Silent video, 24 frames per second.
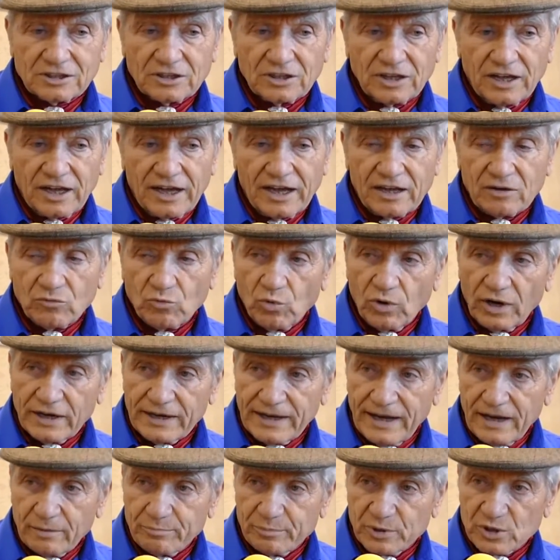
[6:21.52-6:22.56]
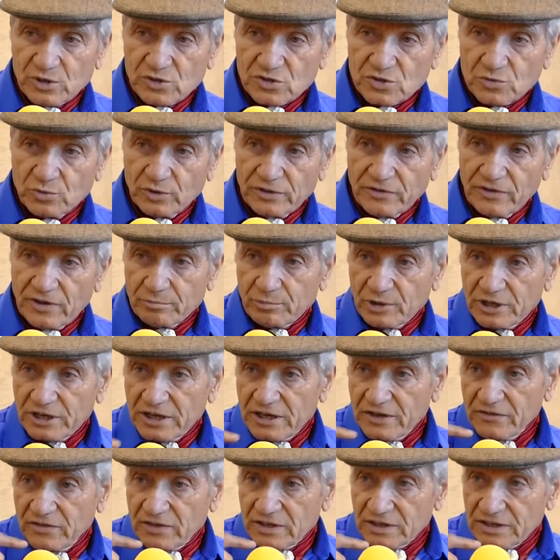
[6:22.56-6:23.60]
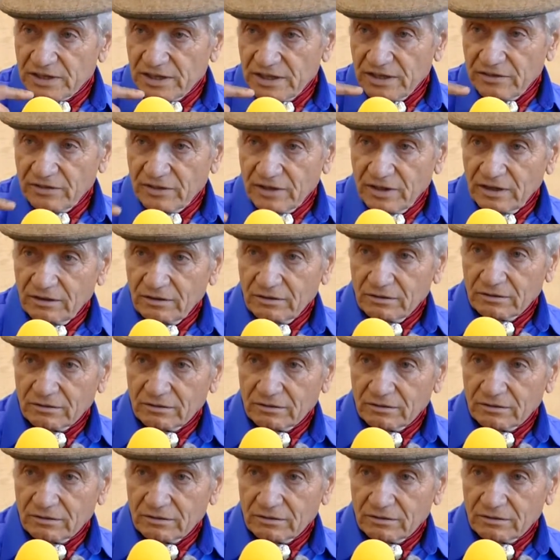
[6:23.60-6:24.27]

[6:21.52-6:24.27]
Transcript: And what happens when they're bringing the teeth in?